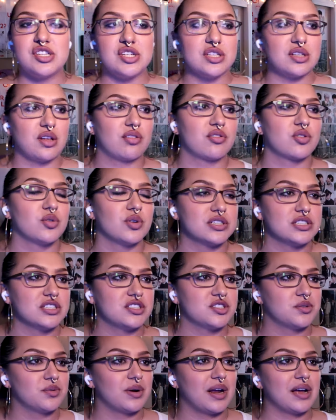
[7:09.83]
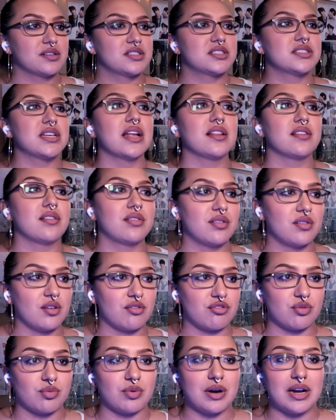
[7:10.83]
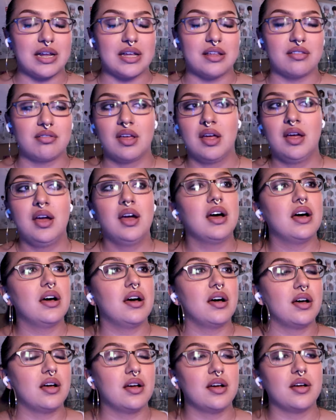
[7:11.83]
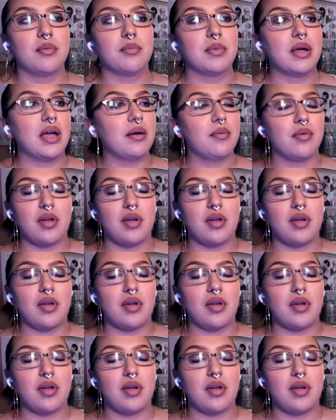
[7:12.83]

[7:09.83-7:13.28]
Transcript: She looks gorgeous throughout. Stylist scissors rays. Um,